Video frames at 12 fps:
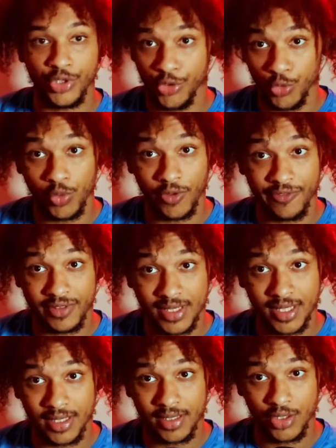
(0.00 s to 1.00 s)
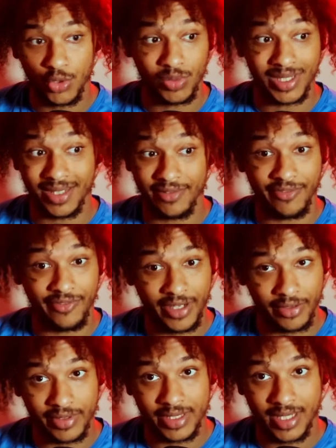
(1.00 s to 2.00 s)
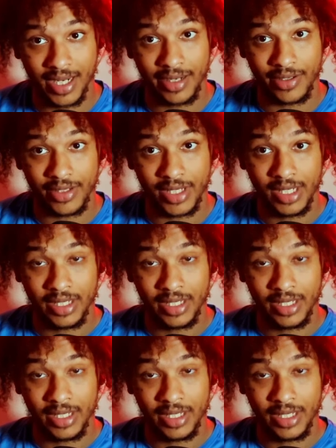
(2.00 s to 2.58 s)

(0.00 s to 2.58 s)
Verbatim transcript: you will fatigue. You will get very tired.